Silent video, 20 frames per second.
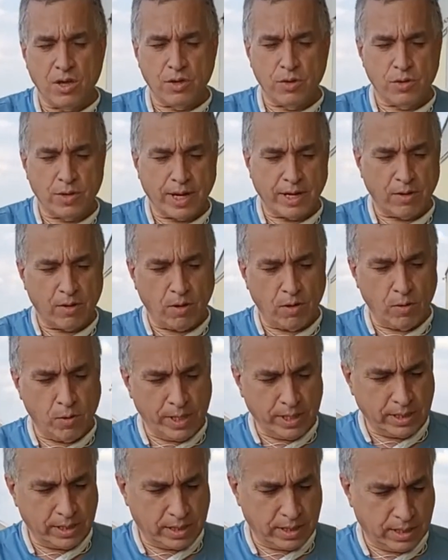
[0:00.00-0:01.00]
you can
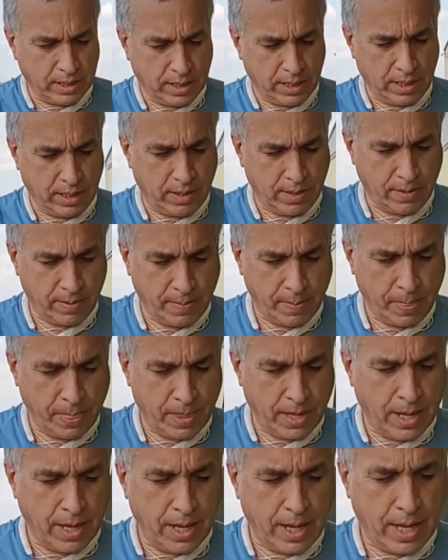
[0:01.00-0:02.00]
always
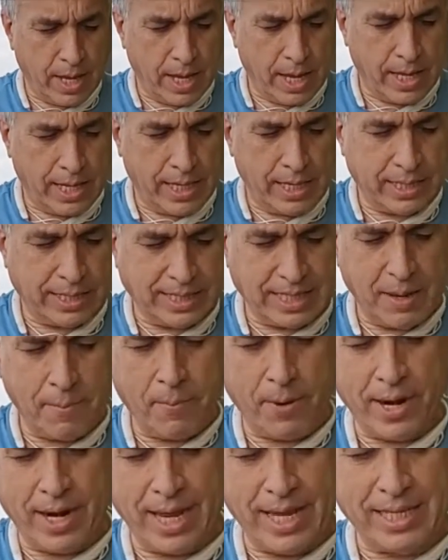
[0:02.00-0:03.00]
uh,
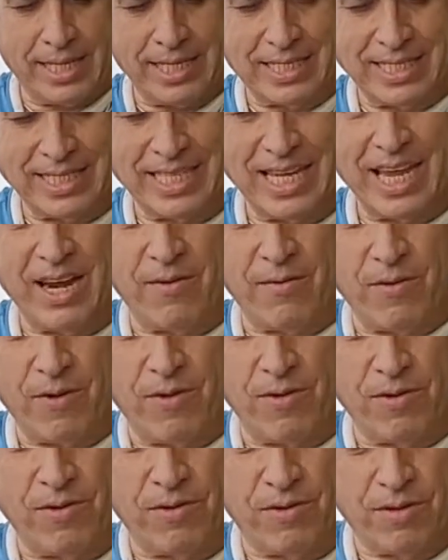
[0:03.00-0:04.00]
separate the
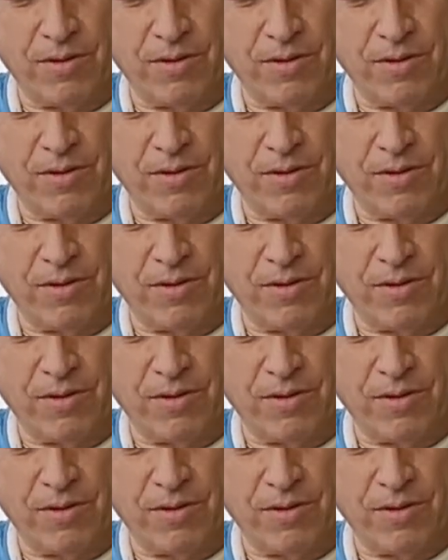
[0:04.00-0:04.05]
servo